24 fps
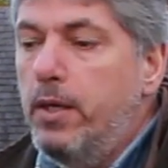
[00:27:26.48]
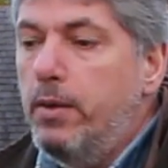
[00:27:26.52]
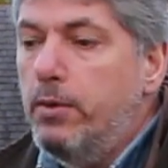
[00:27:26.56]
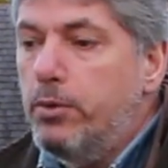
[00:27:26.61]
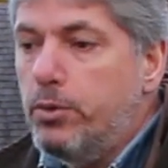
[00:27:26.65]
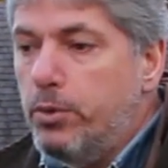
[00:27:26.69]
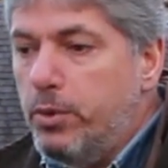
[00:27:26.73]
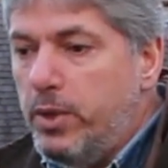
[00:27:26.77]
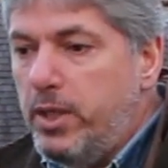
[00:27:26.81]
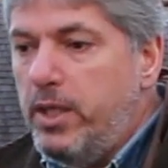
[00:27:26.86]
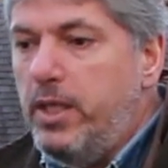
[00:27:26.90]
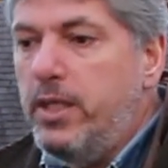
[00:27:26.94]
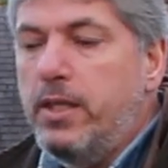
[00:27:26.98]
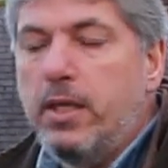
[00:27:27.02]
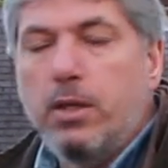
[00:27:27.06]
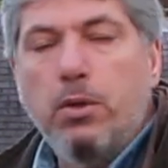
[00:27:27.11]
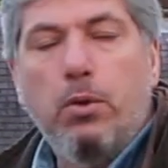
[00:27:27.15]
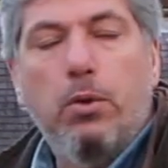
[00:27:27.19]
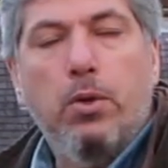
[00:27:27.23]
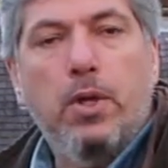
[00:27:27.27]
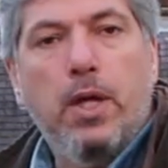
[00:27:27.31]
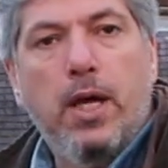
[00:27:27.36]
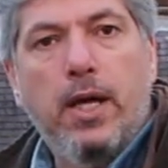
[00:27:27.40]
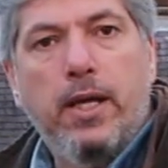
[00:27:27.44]
So he did
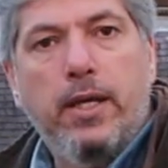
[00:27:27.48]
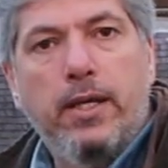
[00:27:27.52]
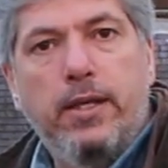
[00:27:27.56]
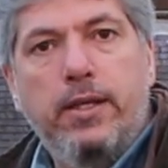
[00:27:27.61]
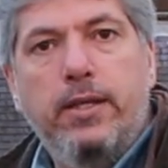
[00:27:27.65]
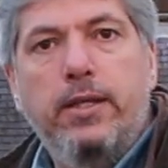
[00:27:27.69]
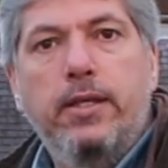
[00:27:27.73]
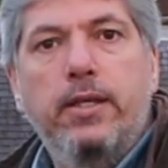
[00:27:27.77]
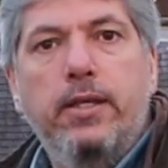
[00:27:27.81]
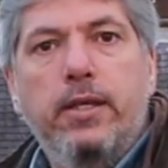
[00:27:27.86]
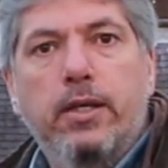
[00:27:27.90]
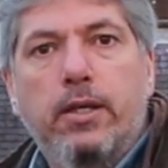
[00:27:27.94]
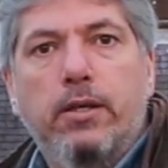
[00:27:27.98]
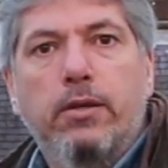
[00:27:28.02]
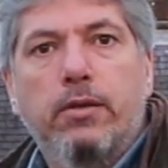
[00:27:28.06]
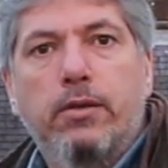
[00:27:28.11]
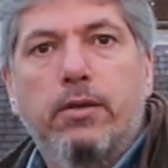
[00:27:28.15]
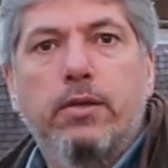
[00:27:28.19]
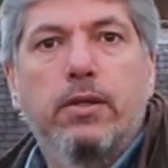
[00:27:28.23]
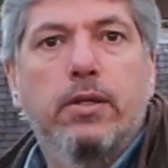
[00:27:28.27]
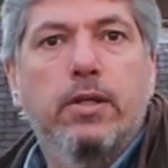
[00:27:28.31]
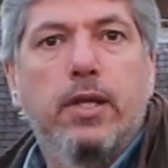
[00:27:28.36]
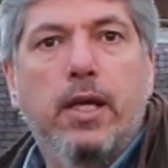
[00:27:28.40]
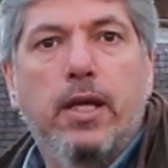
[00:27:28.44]
all that here
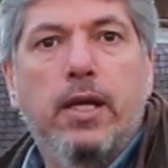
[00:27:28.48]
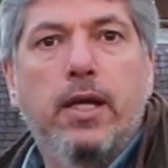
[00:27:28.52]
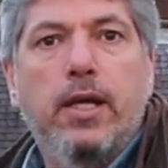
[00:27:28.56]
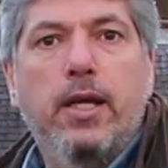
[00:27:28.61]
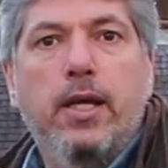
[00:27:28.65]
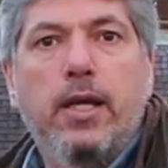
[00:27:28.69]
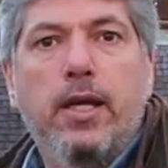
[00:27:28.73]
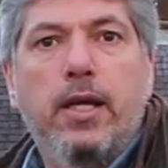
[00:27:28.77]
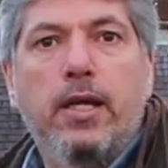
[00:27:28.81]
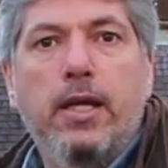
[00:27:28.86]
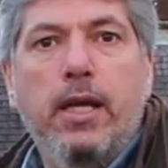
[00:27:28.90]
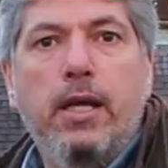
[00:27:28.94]
in